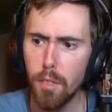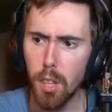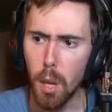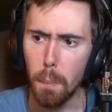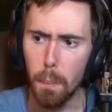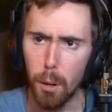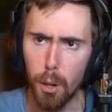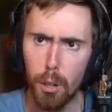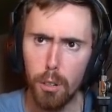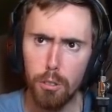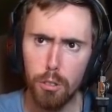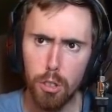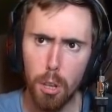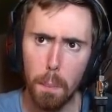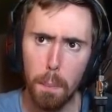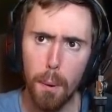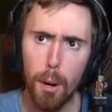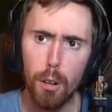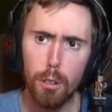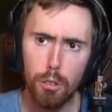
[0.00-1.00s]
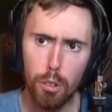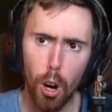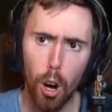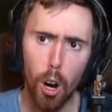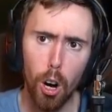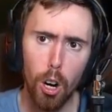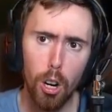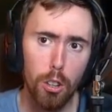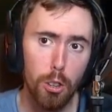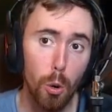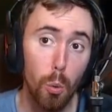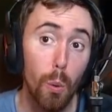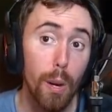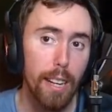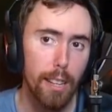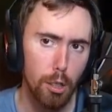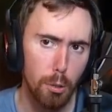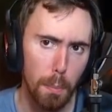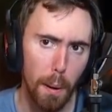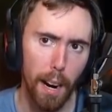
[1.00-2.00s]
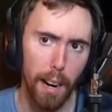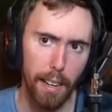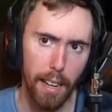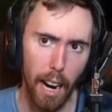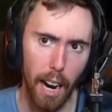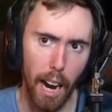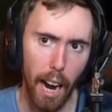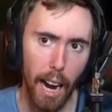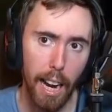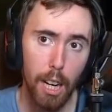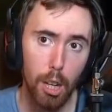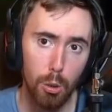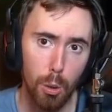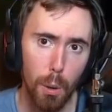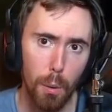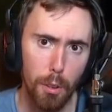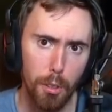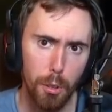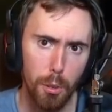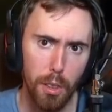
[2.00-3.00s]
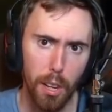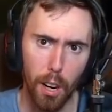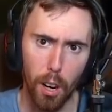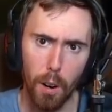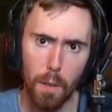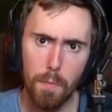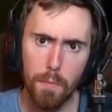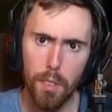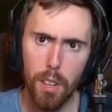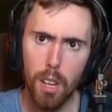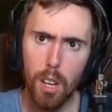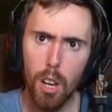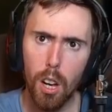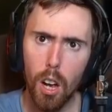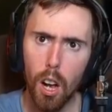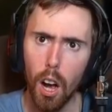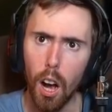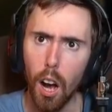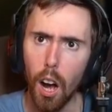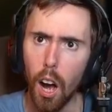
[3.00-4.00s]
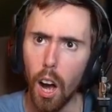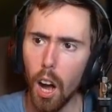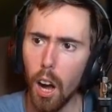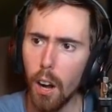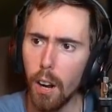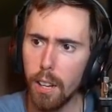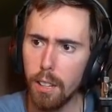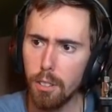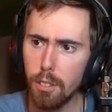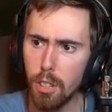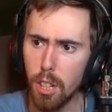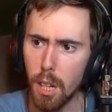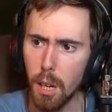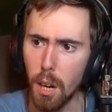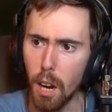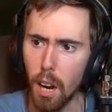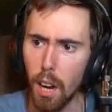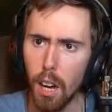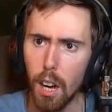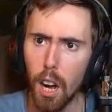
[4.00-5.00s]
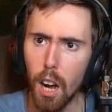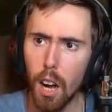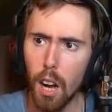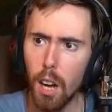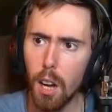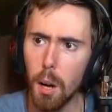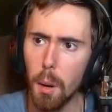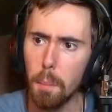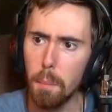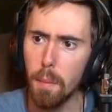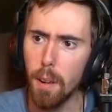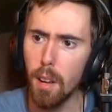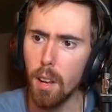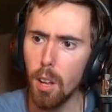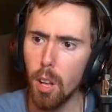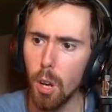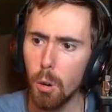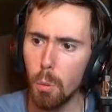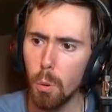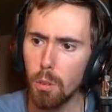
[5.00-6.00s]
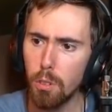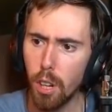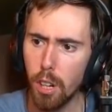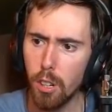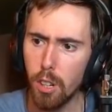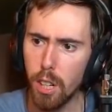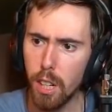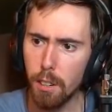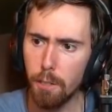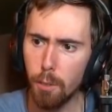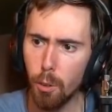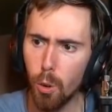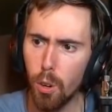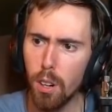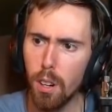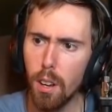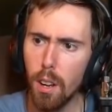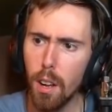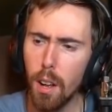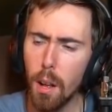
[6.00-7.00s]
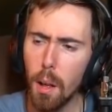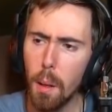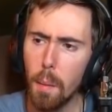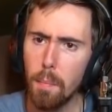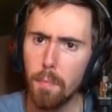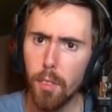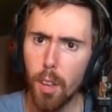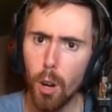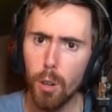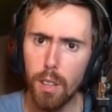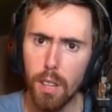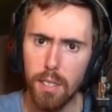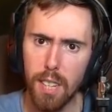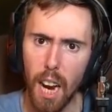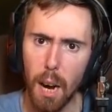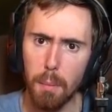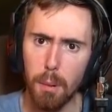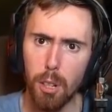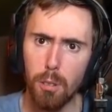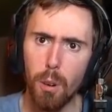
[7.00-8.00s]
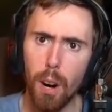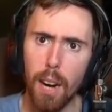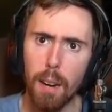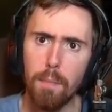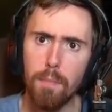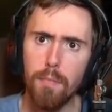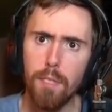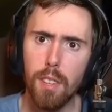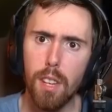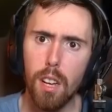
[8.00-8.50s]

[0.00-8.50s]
The boots are the weak spot. I agree with you there. Let's see. What was I looking for? Oh, the tabard, right.